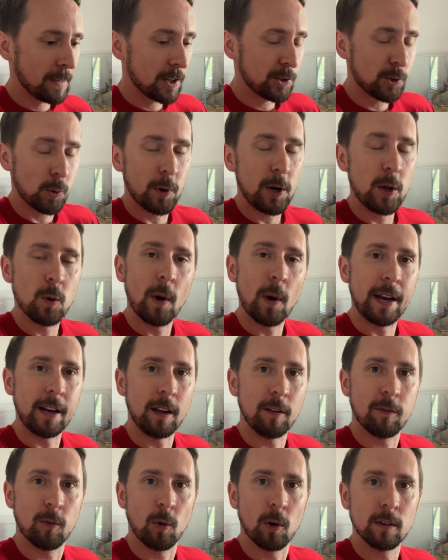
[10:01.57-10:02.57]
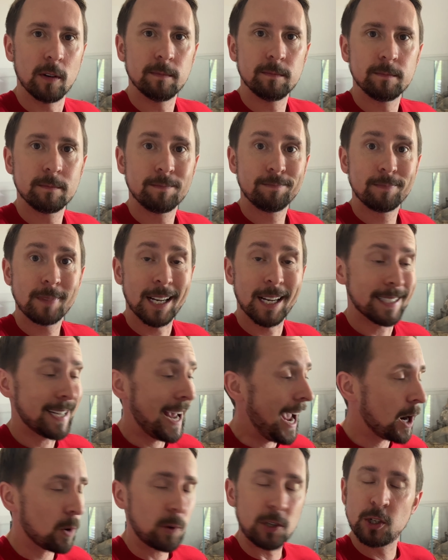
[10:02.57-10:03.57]
So what are you waiting for?
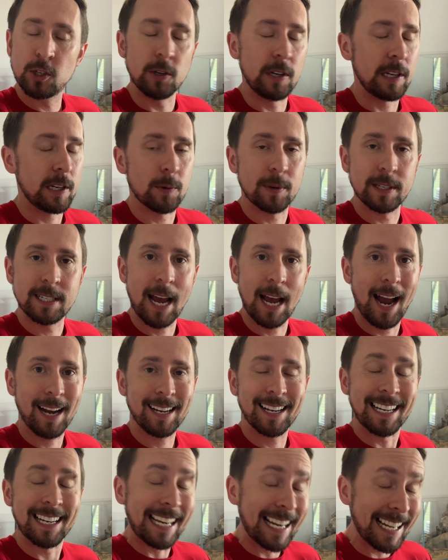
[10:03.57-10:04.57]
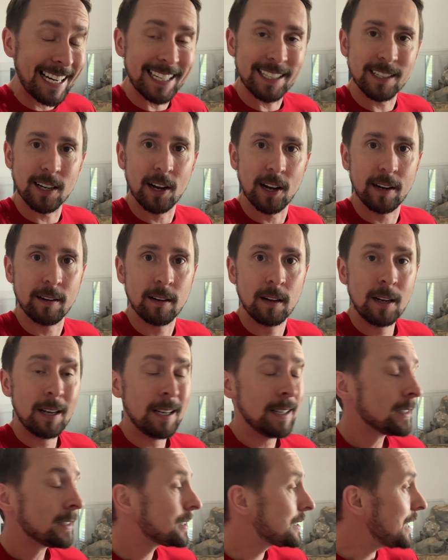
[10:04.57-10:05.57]
Attack what you need to attack, get it done,
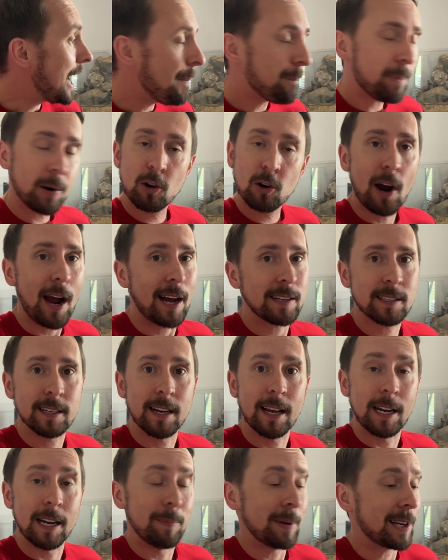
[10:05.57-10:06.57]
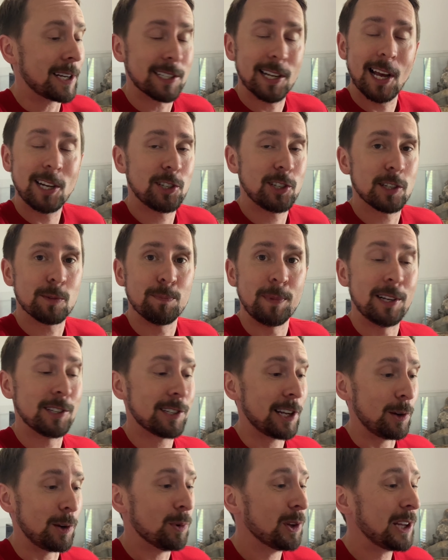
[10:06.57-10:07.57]
stop procrastinating because that just means
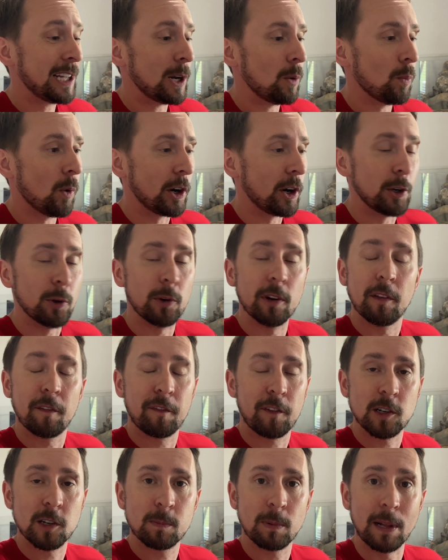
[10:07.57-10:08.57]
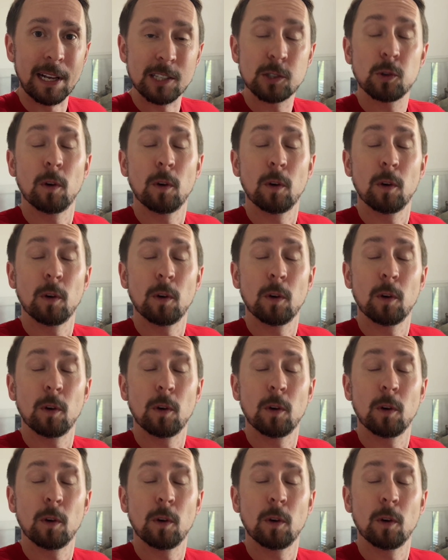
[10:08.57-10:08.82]
that you really didn't want to do it in the first place.